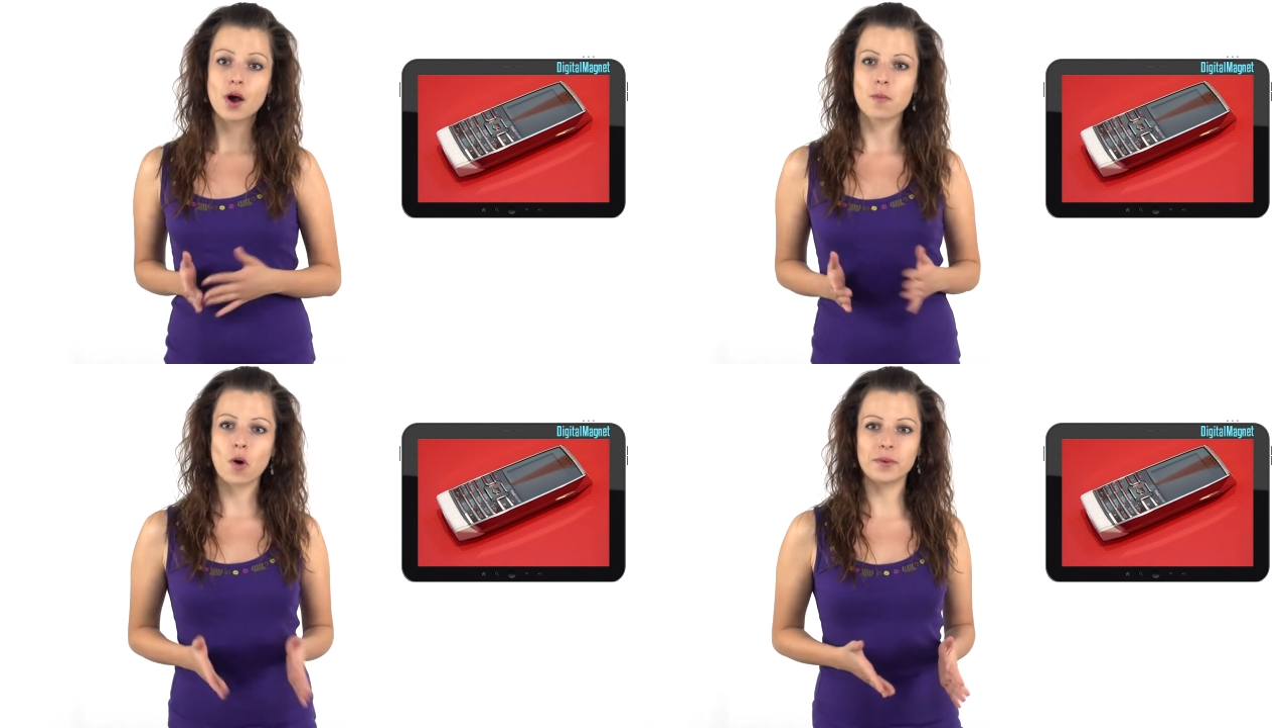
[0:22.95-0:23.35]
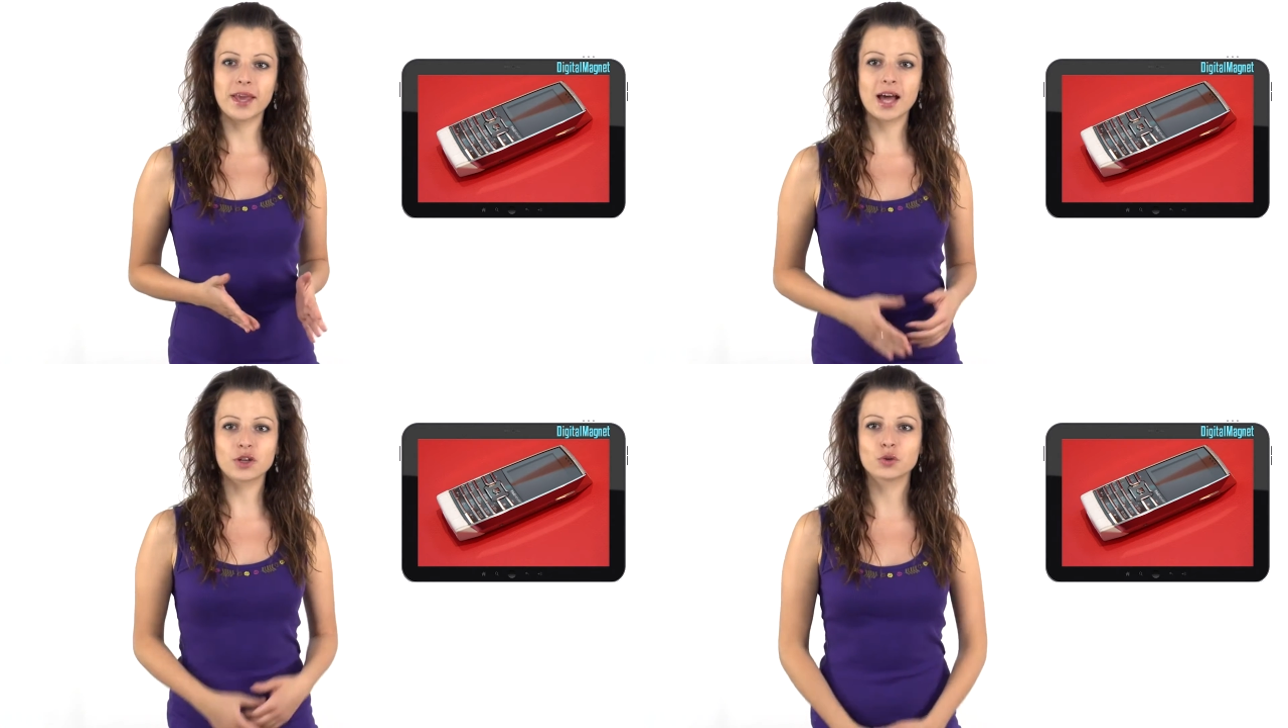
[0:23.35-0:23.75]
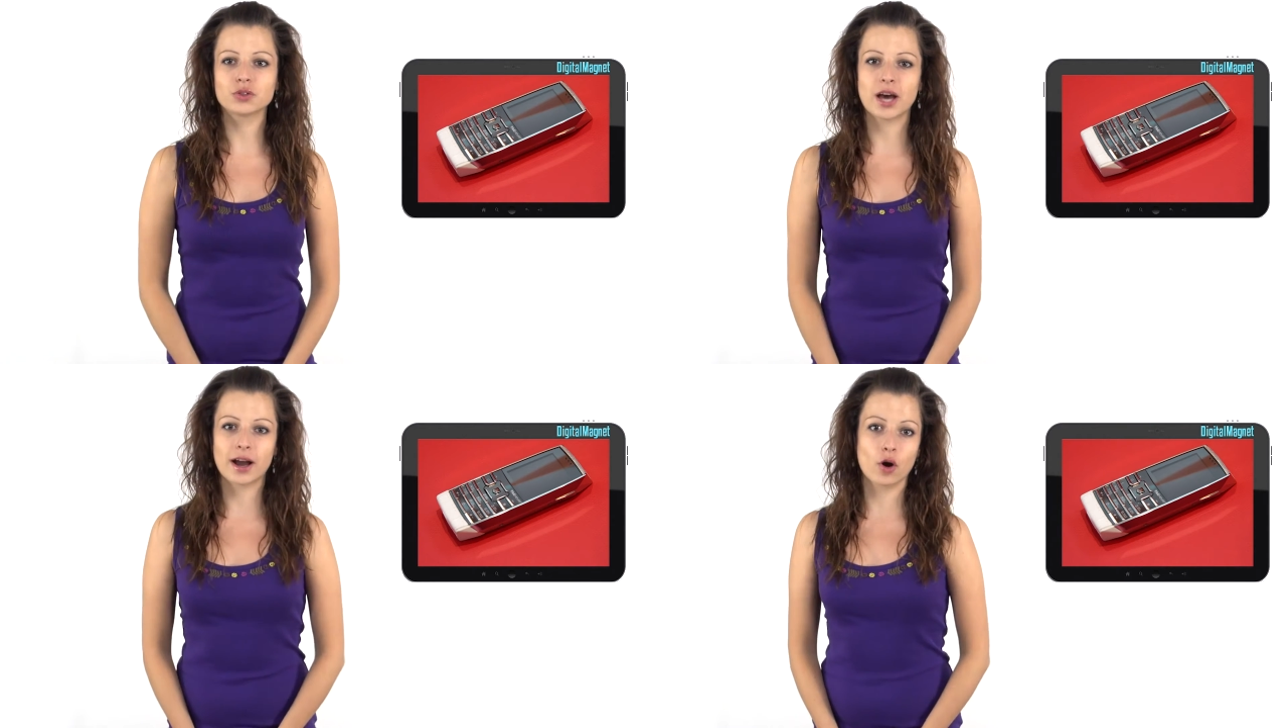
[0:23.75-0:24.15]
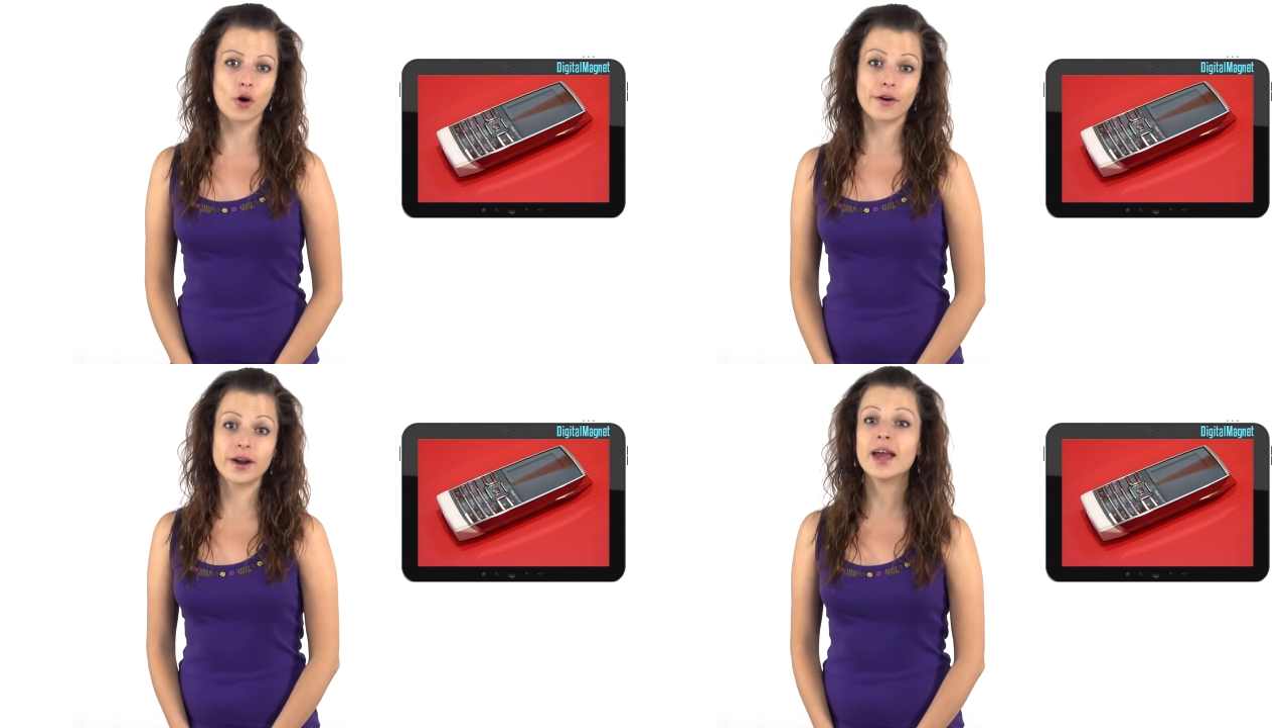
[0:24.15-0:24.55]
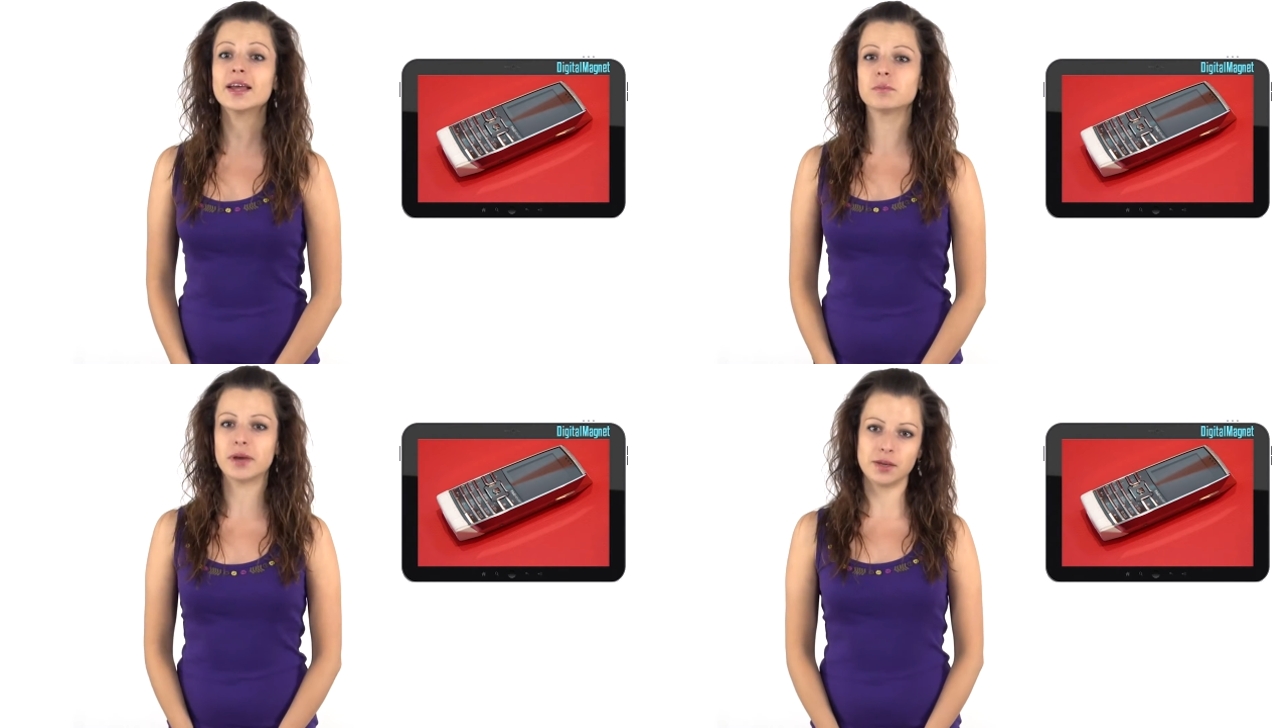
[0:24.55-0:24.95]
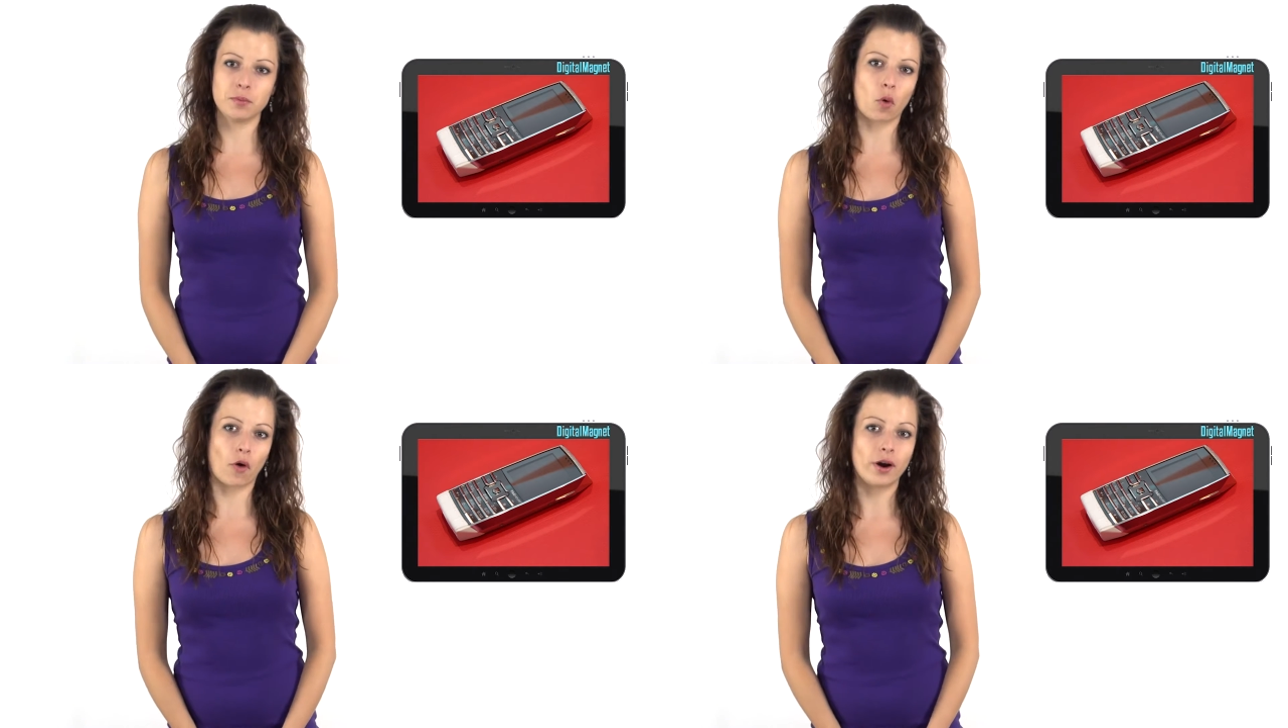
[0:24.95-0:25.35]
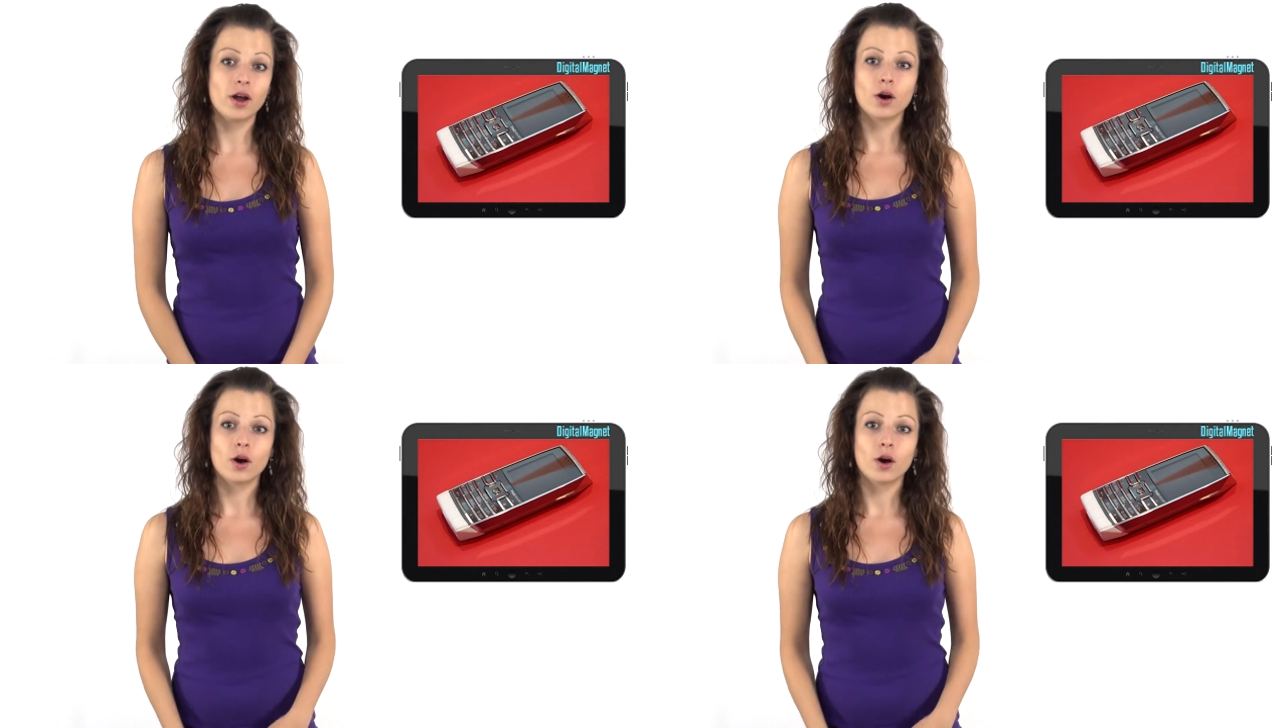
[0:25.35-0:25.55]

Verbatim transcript: Mobiado, Tag Heuer, and many more.